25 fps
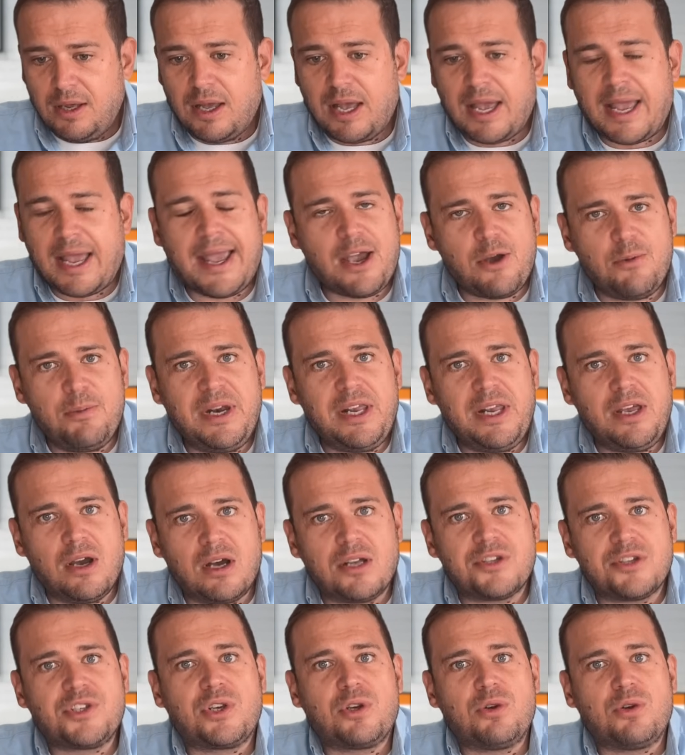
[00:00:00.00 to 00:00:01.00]
How many
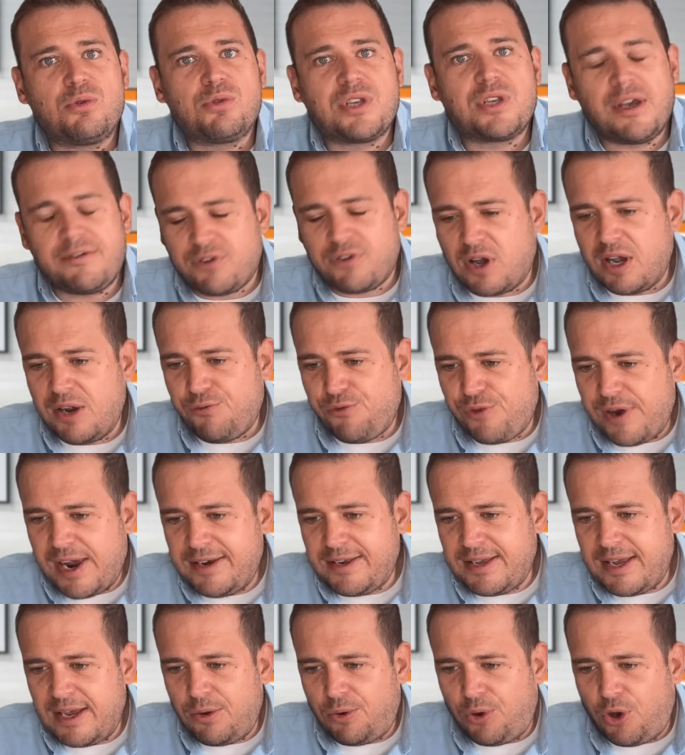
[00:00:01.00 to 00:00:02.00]
articles have I
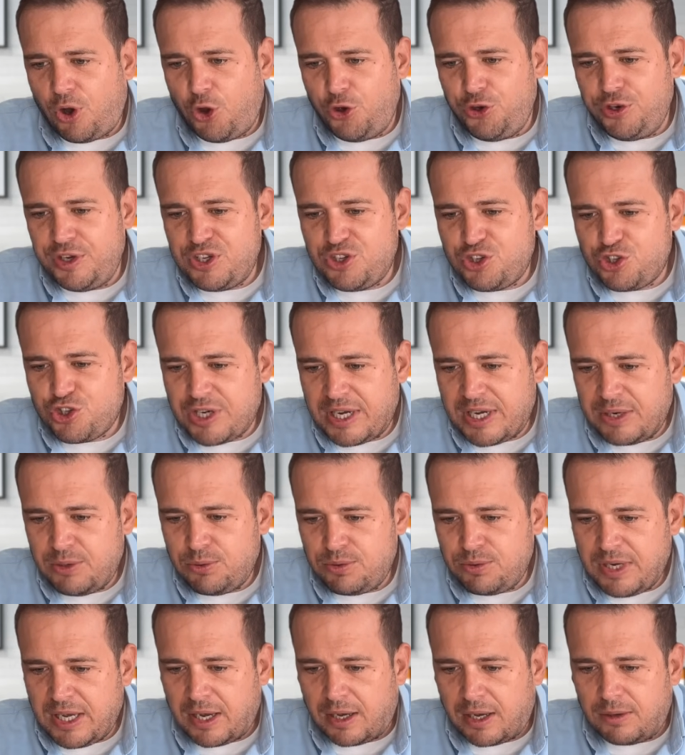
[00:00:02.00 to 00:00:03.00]
read out on this
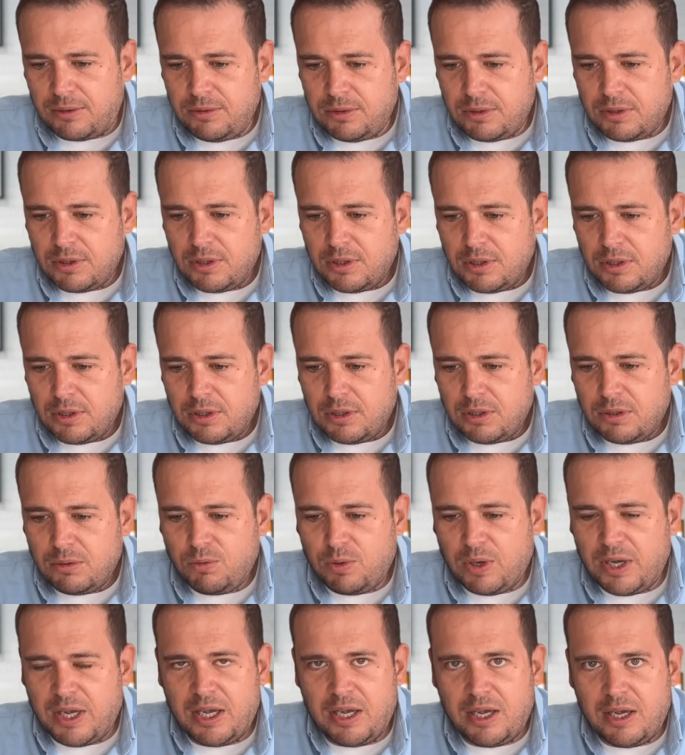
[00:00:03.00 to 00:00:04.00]
channel now
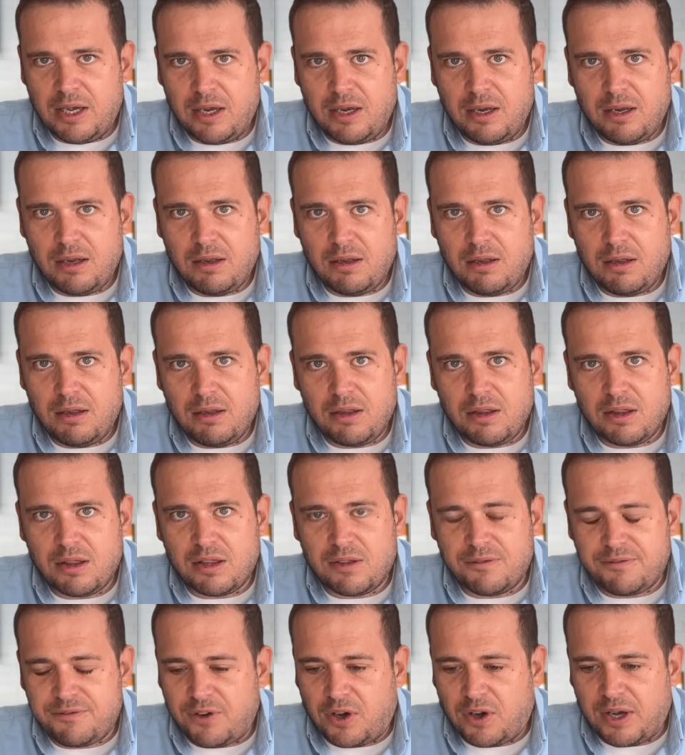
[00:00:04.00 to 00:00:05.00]
where
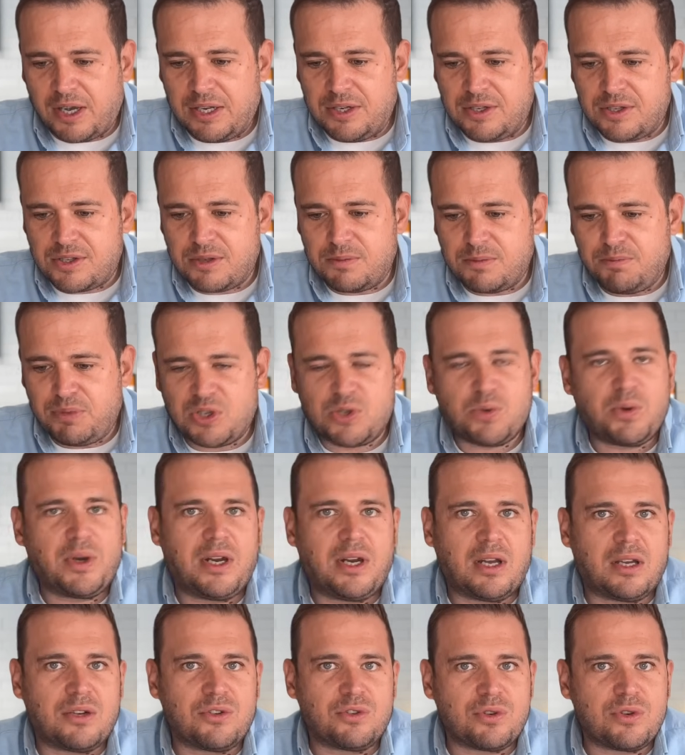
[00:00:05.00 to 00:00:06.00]
the fine's
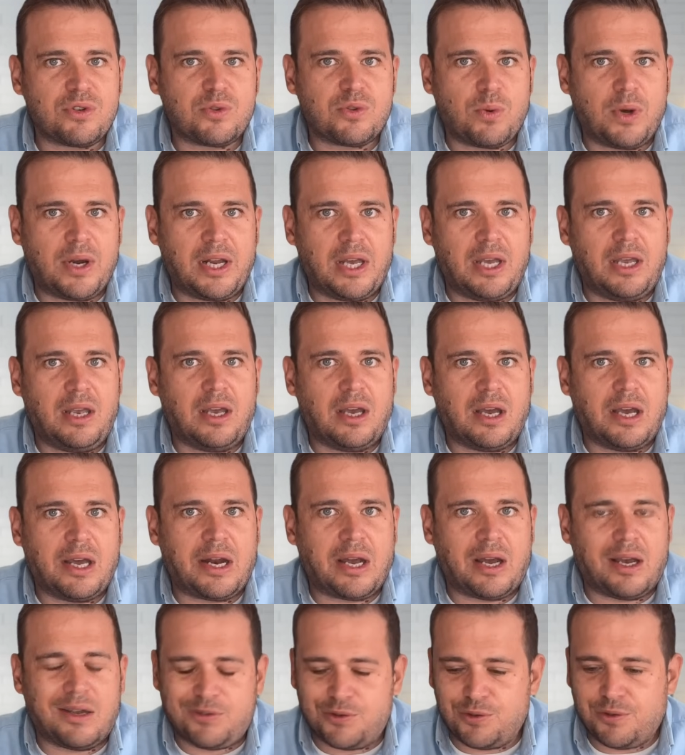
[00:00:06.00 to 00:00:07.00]
between 120 and
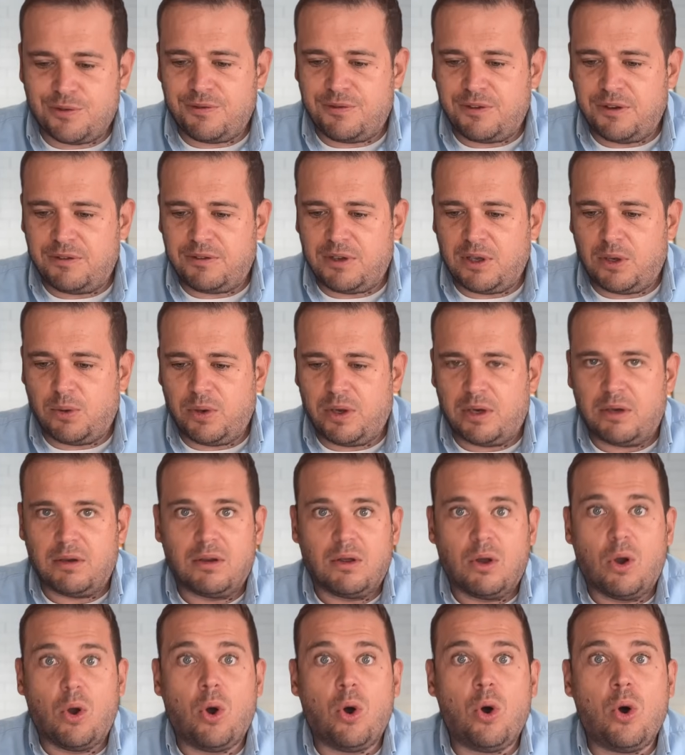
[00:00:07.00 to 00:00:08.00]
150 quid?
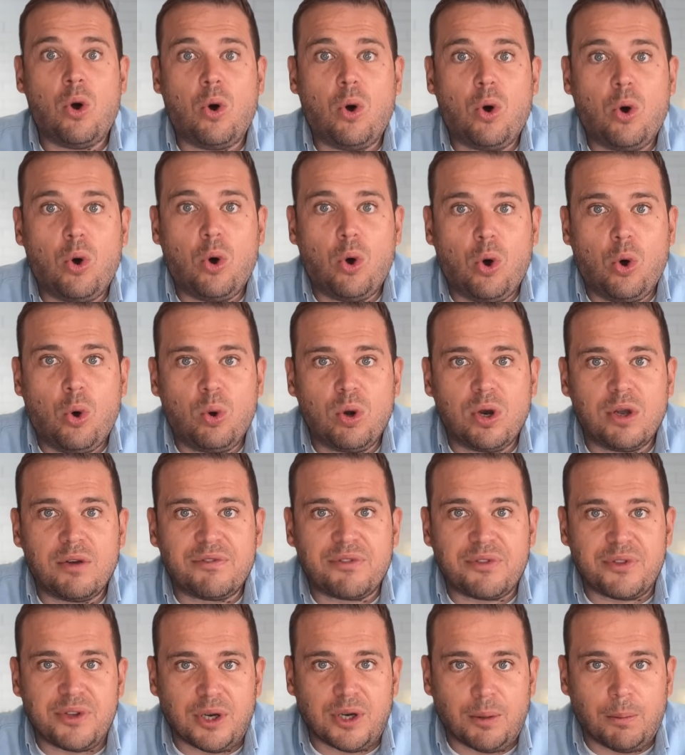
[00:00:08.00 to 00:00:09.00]
All
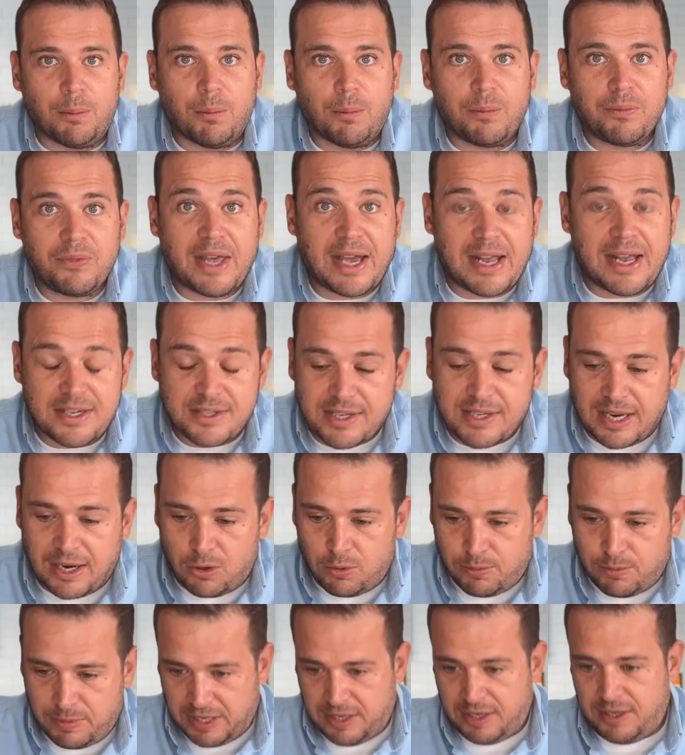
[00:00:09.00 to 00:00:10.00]
of them. That's
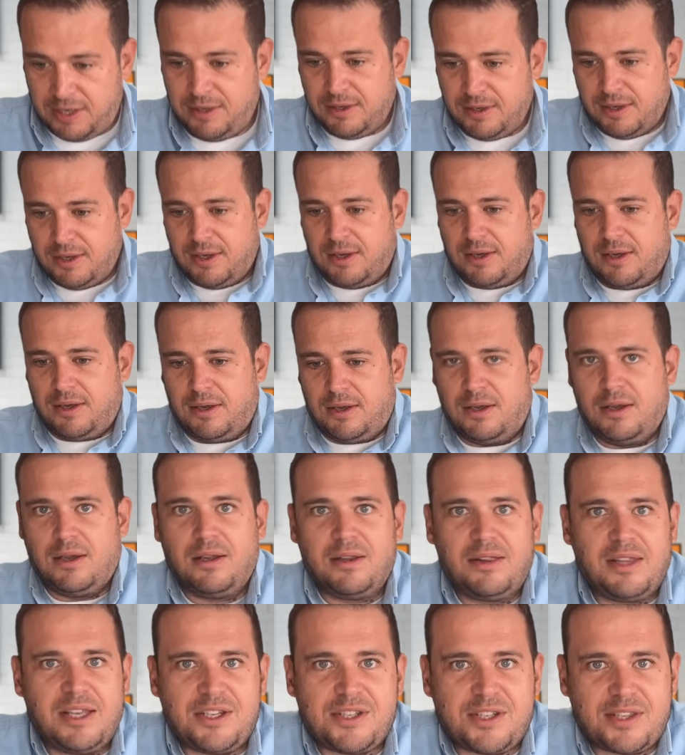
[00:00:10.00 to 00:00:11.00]
how many.
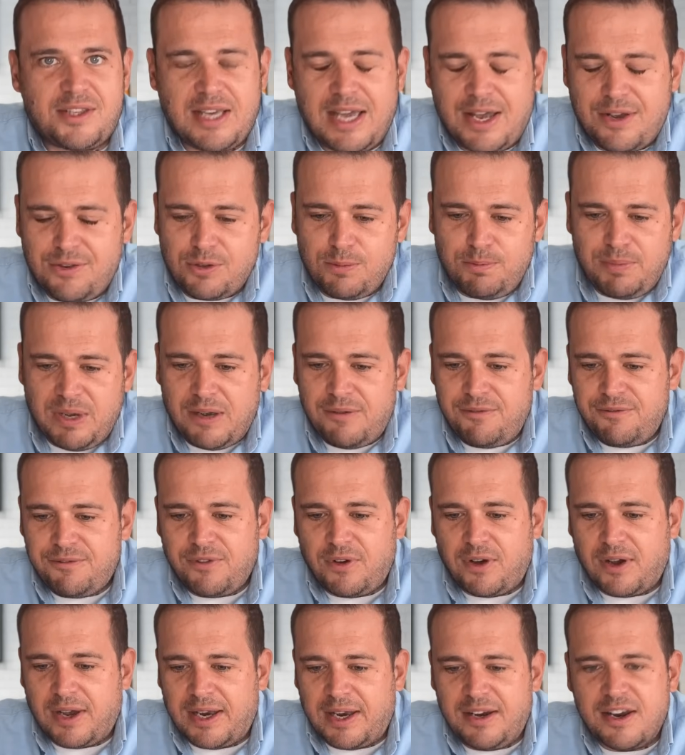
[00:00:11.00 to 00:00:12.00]
This £1,000
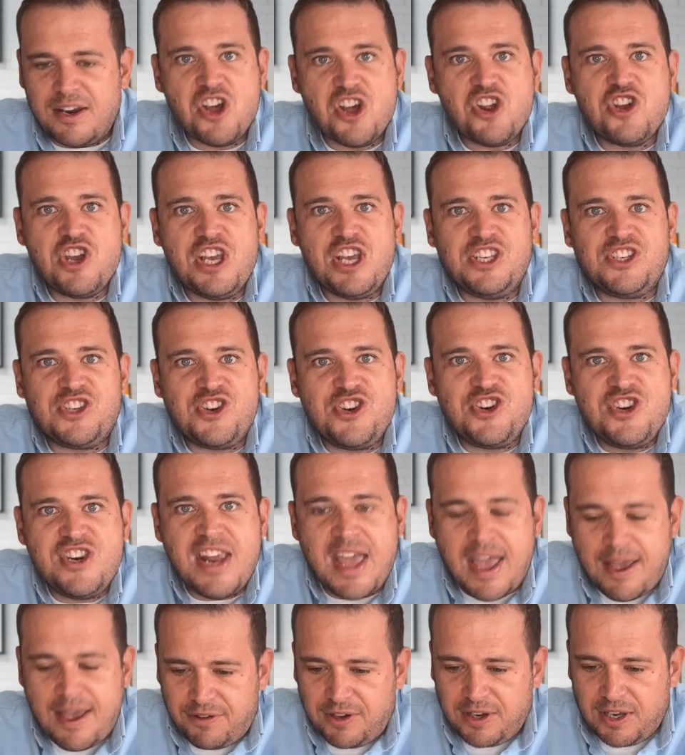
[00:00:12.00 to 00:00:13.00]
fine is
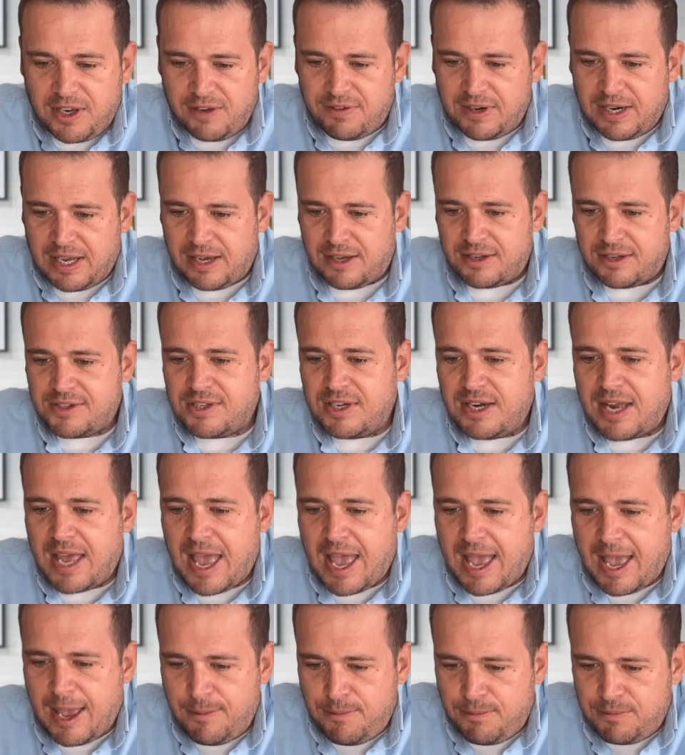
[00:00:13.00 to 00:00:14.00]
never given out. It's an
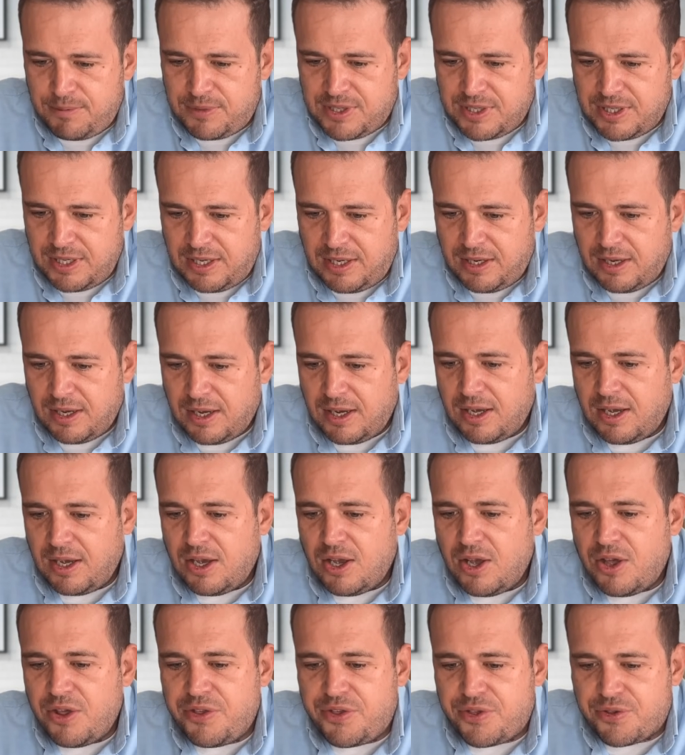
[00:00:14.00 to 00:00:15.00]
empty
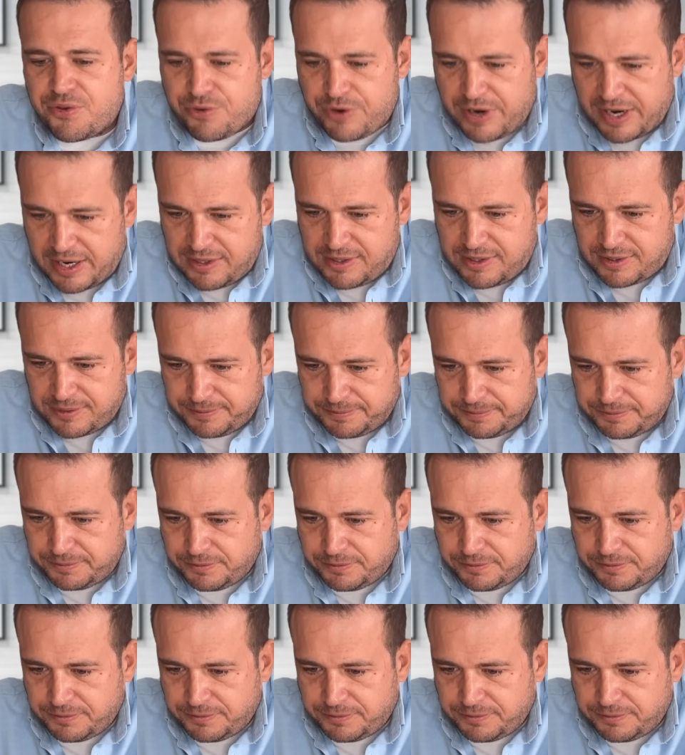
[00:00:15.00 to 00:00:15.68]
threat.